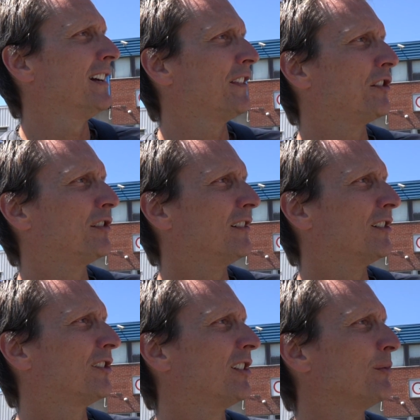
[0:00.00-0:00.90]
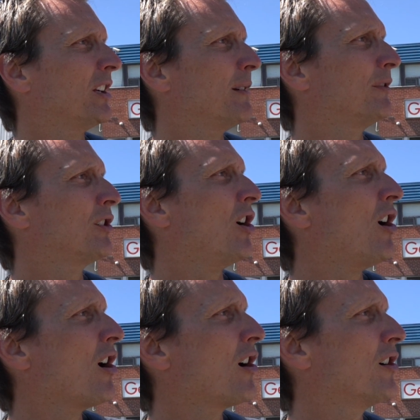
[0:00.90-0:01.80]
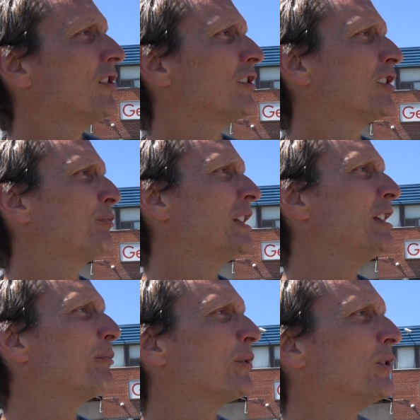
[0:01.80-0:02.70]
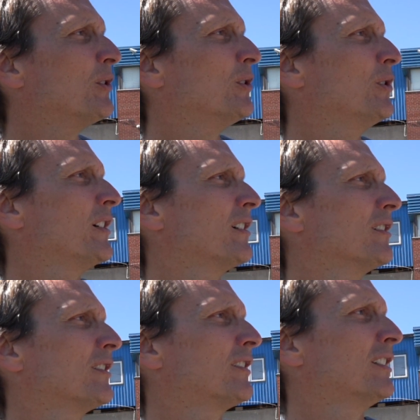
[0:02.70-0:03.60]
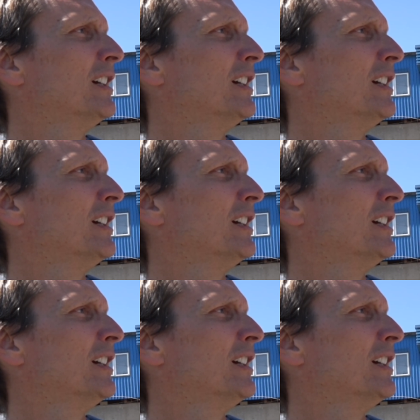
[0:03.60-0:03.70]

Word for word: there's, there's sometimes cars, there's people, there's